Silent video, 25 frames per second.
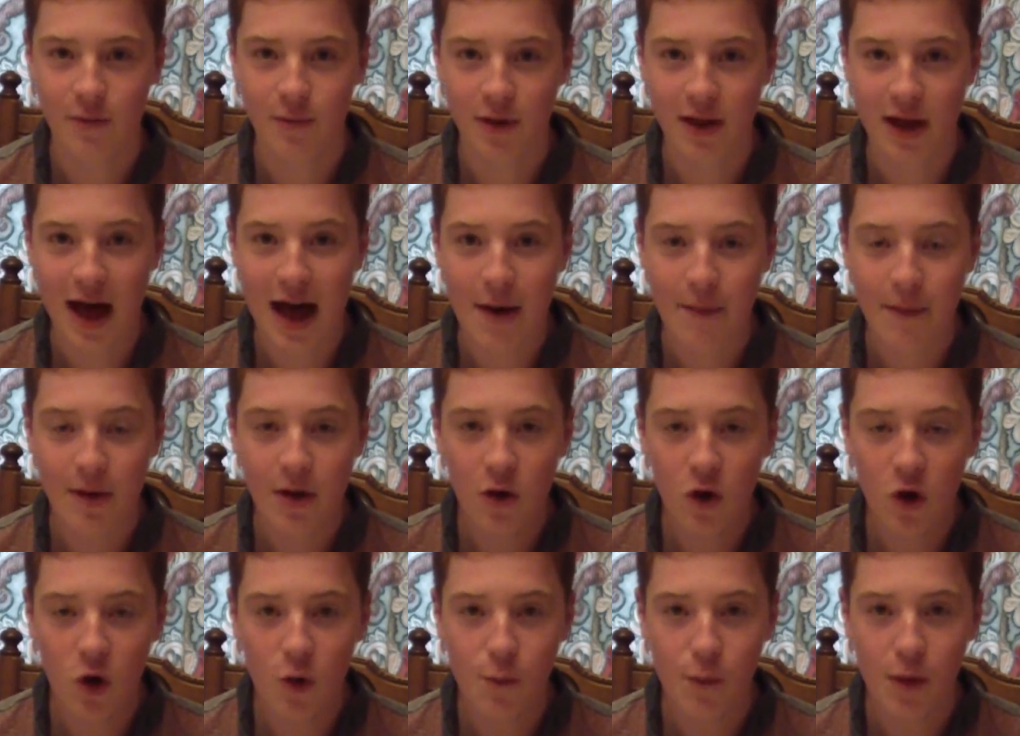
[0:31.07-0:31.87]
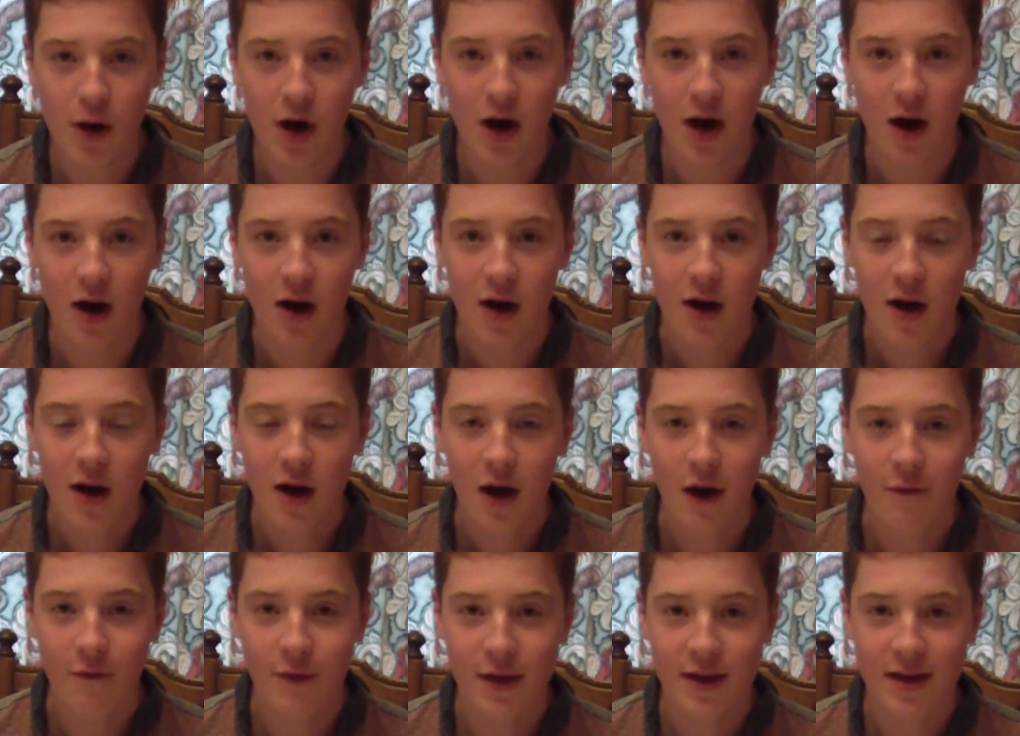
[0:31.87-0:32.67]
but that'll be all part
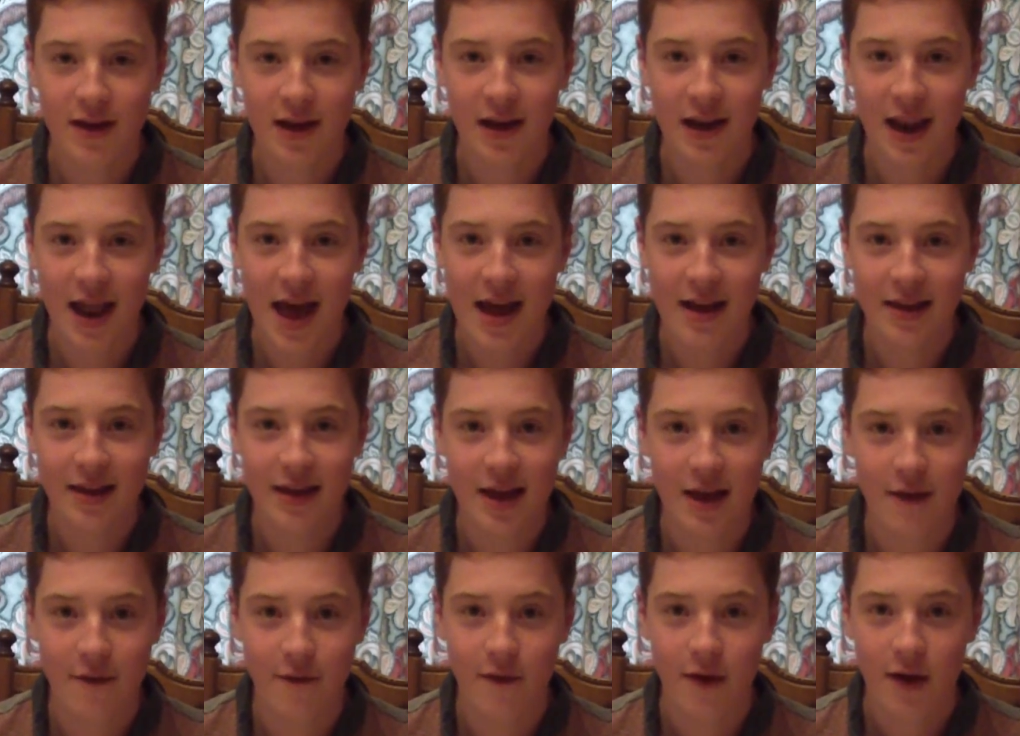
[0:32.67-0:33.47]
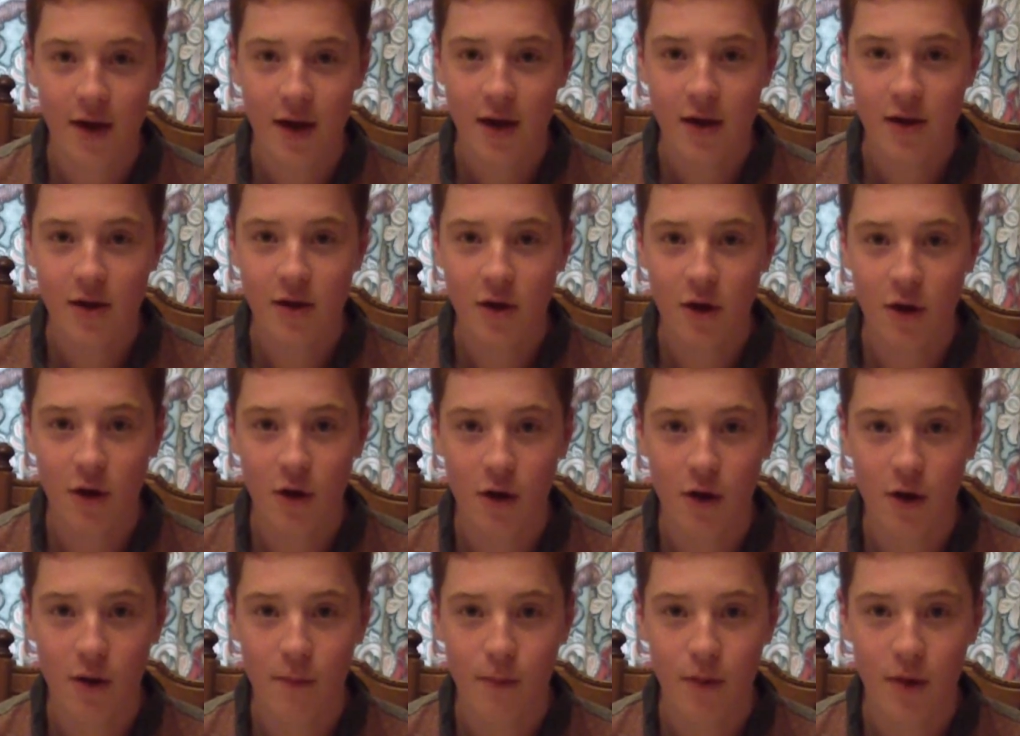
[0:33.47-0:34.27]
of this collective
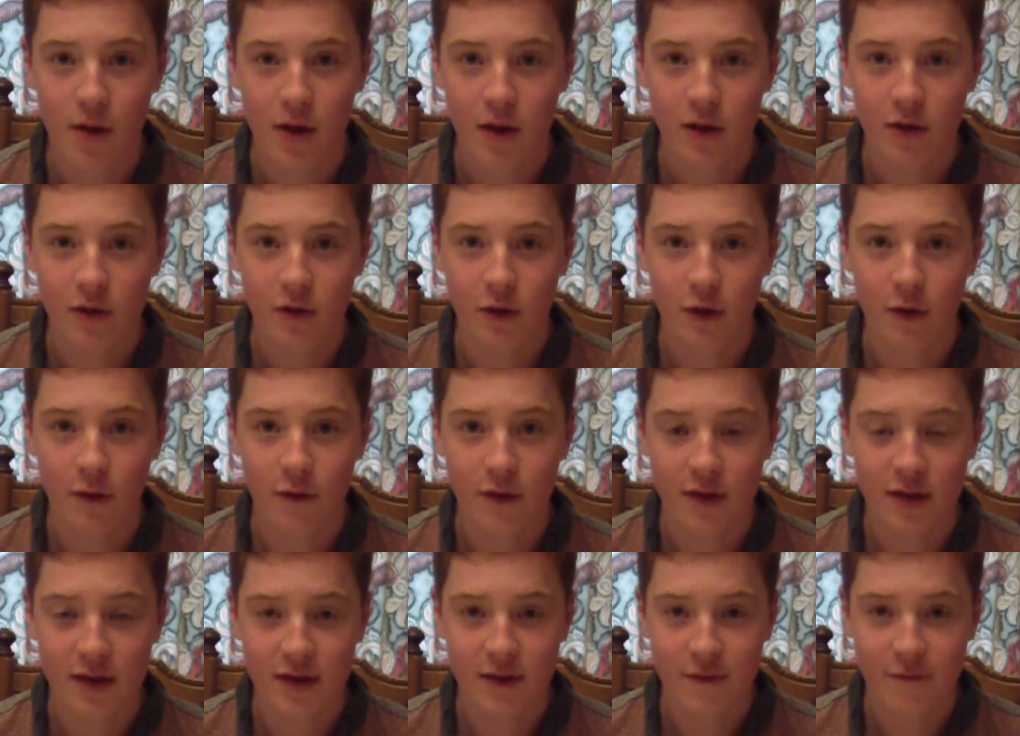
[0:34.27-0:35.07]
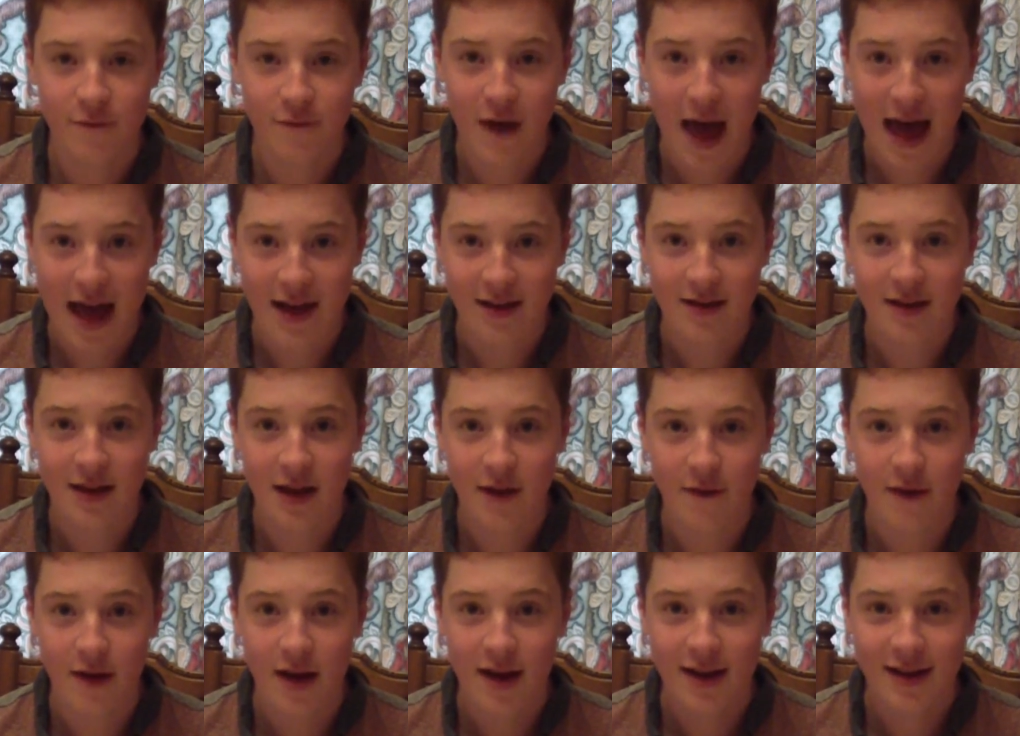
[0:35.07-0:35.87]
Europe sort of
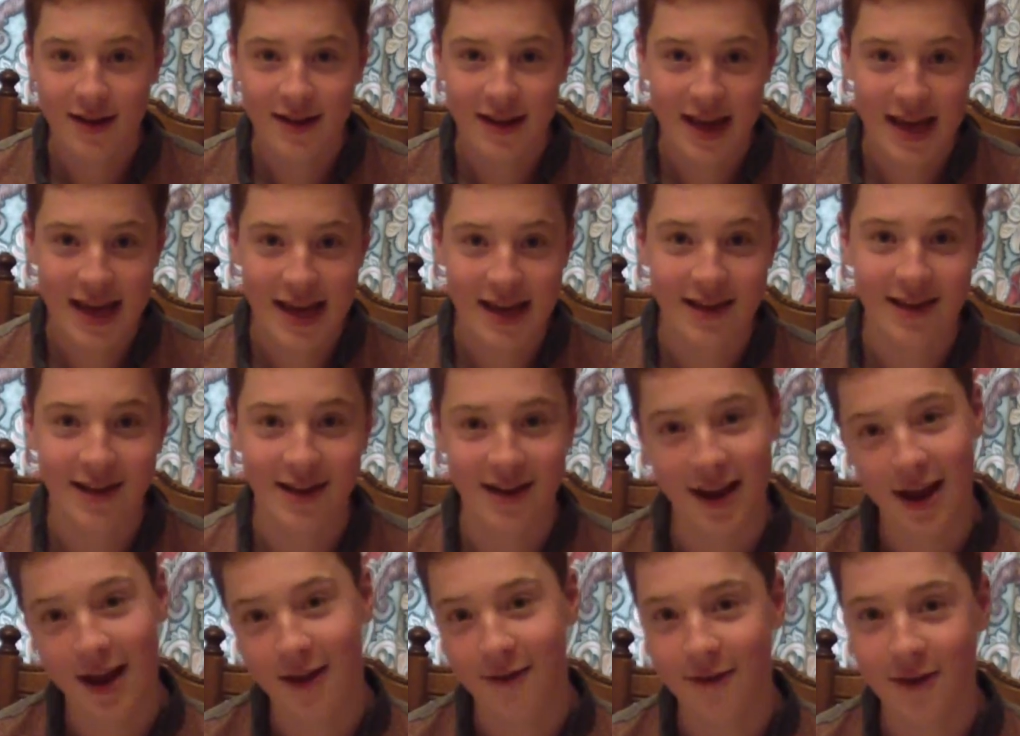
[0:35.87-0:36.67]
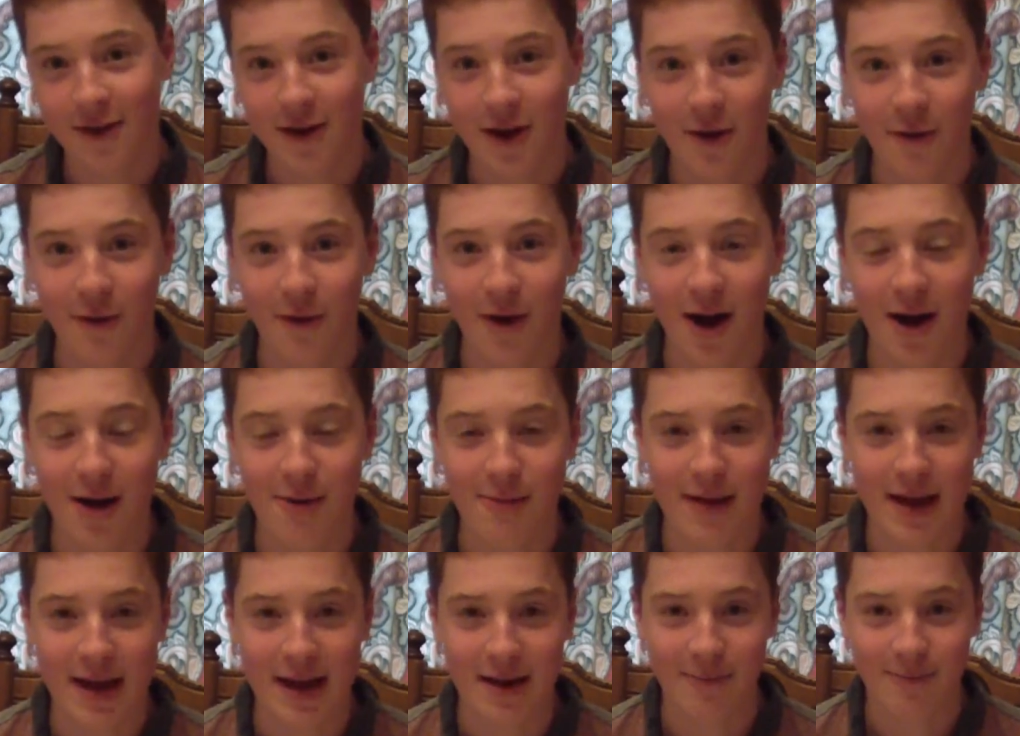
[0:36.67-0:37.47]
festive season, if you know what I
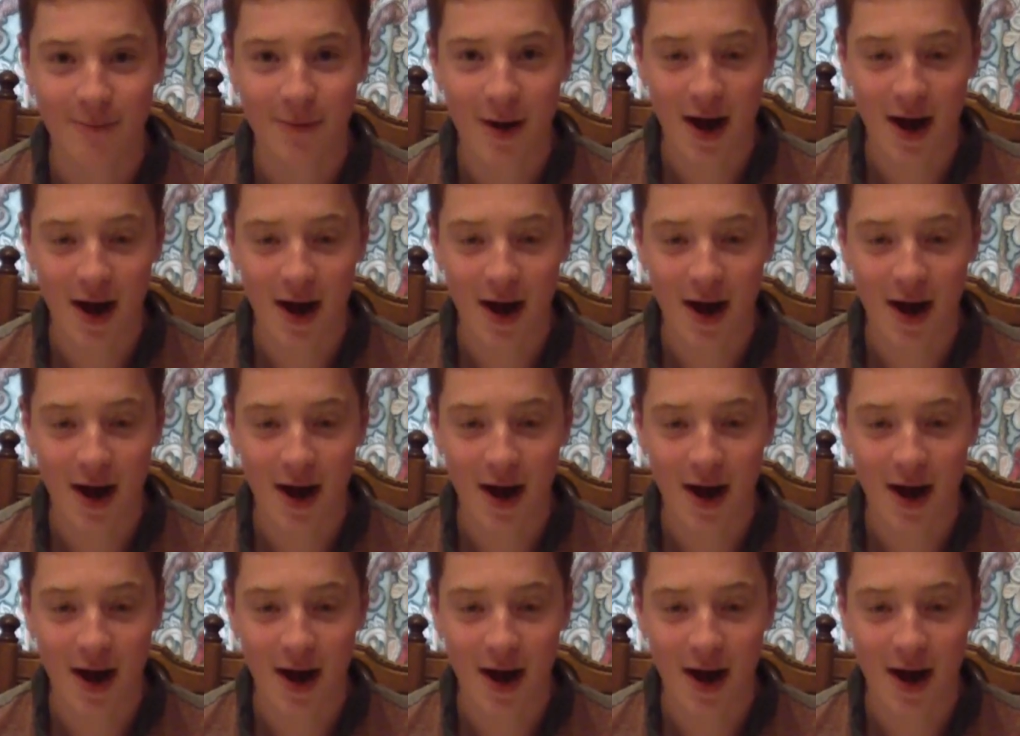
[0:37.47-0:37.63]
mean.